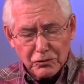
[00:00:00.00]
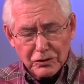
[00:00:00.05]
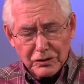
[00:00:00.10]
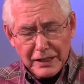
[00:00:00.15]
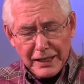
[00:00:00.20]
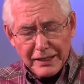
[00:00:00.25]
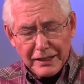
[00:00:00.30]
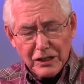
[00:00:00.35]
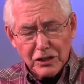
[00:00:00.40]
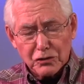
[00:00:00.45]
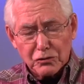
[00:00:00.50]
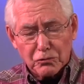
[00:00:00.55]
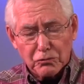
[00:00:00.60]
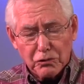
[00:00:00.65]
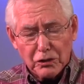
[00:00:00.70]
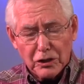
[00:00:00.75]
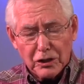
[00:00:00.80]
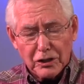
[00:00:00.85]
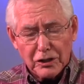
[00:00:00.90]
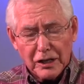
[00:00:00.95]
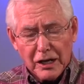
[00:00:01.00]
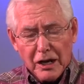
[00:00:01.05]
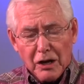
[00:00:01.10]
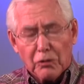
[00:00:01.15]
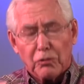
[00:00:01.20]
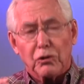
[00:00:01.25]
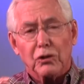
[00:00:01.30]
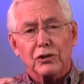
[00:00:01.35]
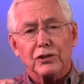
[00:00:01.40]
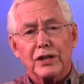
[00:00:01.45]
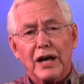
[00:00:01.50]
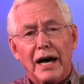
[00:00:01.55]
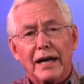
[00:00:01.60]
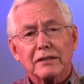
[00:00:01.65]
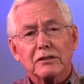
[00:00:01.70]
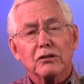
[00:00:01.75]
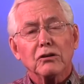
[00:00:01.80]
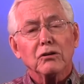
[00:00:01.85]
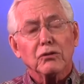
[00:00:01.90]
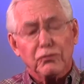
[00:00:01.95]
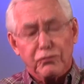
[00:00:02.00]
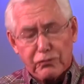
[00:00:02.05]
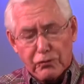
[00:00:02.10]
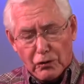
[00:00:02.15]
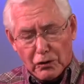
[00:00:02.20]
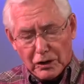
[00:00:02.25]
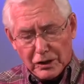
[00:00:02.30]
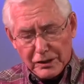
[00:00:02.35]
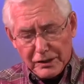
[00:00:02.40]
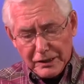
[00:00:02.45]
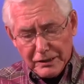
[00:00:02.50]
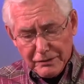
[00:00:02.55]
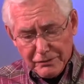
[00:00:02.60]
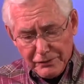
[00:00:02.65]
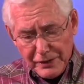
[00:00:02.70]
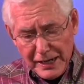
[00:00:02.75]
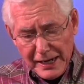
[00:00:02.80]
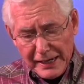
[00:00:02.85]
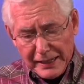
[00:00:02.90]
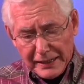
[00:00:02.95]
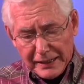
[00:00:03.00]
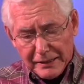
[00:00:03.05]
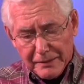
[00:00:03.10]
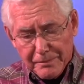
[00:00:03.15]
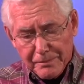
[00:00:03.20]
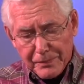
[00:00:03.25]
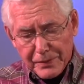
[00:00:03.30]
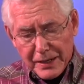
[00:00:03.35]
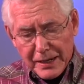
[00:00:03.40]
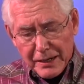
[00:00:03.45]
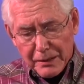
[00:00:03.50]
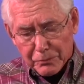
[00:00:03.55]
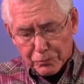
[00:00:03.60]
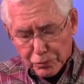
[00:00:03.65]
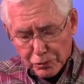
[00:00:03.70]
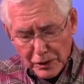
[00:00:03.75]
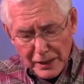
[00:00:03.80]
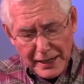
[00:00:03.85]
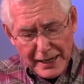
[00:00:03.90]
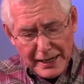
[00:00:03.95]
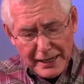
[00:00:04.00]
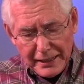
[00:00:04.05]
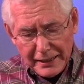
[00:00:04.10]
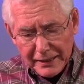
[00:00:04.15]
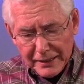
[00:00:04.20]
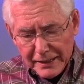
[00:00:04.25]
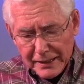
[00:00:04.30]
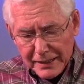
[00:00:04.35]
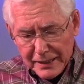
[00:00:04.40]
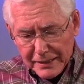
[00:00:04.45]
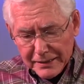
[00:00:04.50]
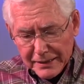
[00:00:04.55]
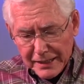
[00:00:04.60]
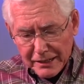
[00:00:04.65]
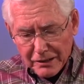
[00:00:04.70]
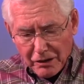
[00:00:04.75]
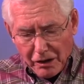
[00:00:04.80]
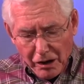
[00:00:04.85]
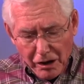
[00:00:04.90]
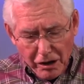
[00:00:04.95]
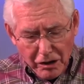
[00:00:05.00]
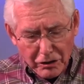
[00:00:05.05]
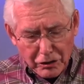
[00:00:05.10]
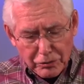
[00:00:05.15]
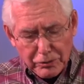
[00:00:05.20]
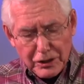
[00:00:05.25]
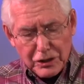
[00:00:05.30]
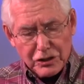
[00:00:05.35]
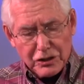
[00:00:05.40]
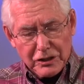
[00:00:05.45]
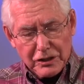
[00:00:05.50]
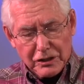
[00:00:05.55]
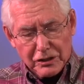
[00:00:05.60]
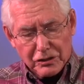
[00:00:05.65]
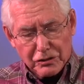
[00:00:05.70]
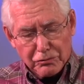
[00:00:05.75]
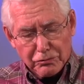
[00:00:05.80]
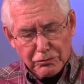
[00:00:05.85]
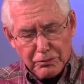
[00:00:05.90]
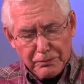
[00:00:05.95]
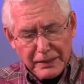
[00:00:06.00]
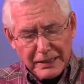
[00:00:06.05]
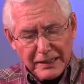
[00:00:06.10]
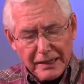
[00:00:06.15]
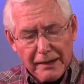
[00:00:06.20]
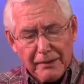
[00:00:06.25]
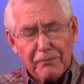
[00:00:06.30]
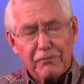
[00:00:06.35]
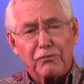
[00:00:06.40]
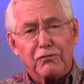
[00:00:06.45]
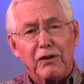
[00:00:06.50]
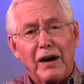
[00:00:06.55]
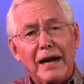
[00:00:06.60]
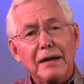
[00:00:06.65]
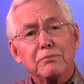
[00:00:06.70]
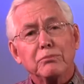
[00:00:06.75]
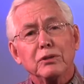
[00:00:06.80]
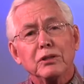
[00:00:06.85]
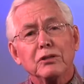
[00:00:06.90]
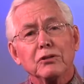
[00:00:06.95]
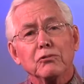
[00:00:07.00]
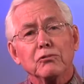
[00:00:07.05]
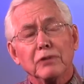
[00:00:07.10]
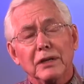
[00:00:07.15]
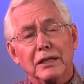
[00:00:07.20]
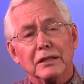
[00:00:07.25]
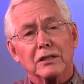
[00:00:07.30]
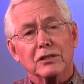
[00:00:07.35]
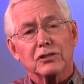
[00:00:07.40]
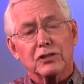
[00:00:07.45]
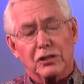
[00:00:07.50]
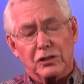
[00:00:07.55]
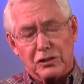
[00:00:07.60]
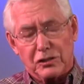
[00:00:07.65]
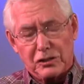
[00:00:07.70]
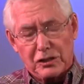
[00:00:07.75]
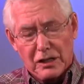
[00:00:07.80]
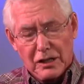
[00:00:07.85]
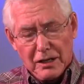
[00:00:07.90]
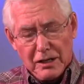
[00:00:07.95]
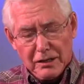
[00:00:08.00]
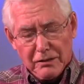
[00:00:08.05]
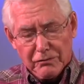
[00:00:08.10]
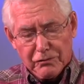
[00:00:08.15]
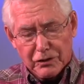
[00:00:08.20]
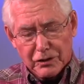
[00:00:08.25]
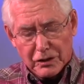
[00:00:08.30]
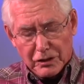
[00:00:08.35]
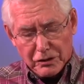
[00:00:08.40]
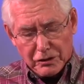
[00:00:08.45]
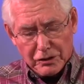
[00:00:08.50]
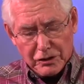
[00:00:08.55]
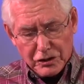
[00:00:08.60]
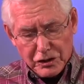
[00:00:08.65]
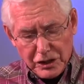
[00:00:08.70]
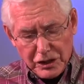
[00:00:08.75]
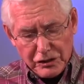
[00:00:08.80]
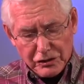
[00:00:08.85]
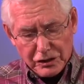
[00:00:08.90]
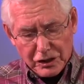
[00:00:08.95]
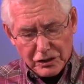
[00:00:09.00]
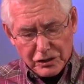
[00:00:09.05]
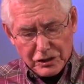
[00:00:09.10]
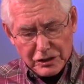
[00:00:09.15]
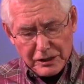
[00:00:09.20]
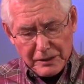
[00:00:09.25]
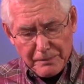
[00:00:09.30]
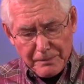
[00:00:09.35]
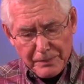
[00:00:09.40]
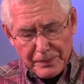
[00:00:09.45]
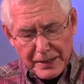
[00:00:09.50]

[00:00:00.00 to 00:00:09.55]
that his word will not go forth in vain. Pray that all Christians will become vibrant witnesses for the Lord Jesus.